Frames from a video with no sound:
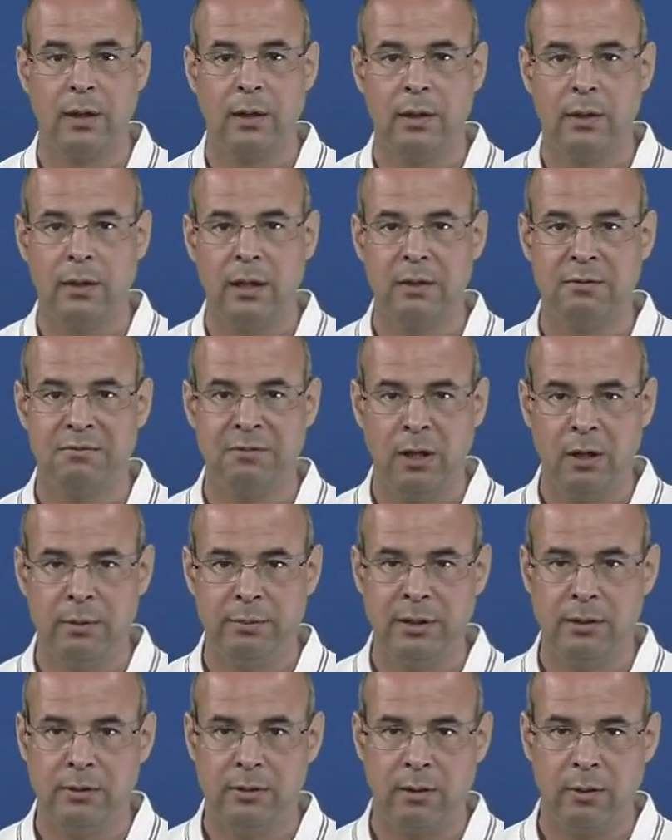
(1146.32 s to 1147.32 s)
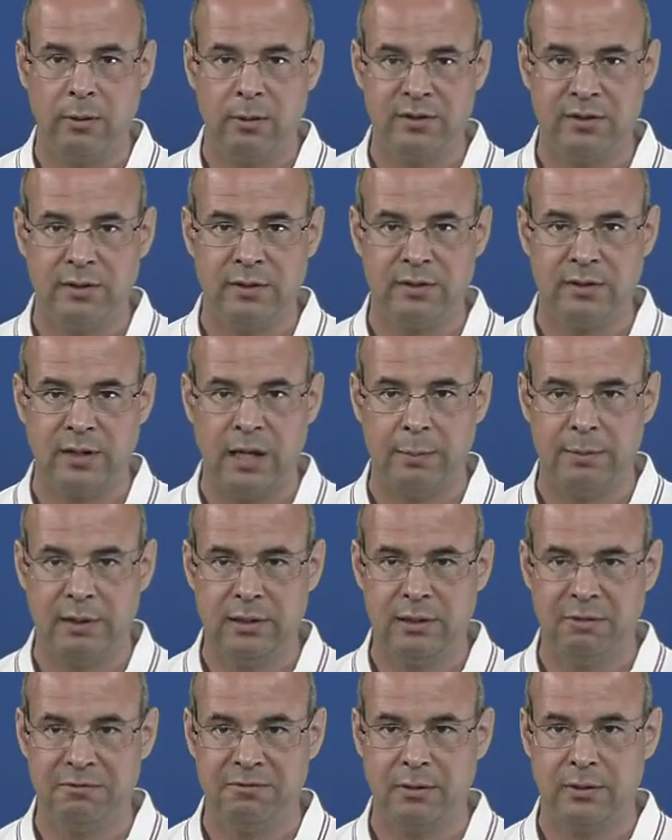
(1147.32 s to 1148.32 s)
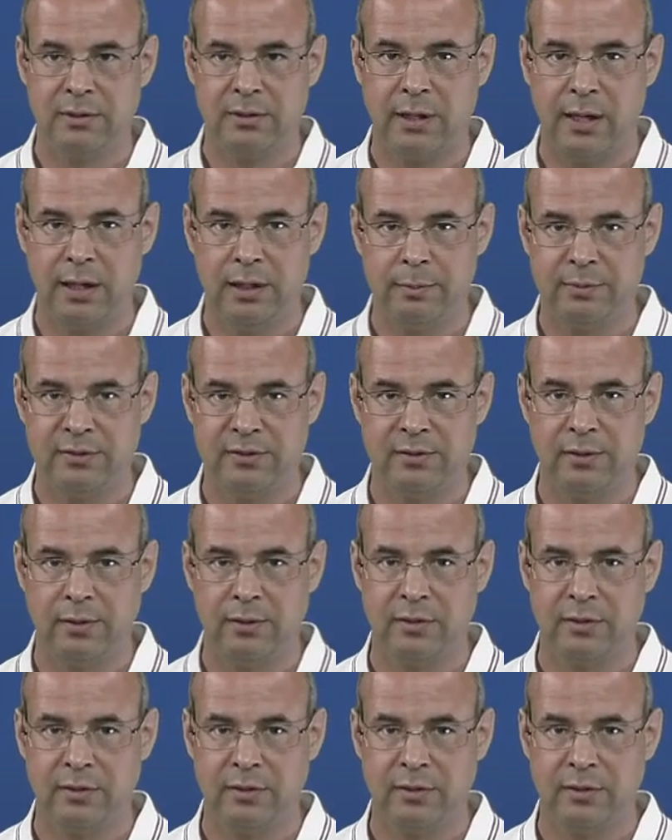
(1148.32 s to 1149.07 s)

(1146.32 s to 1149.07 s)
Adverbial clauses come in different types.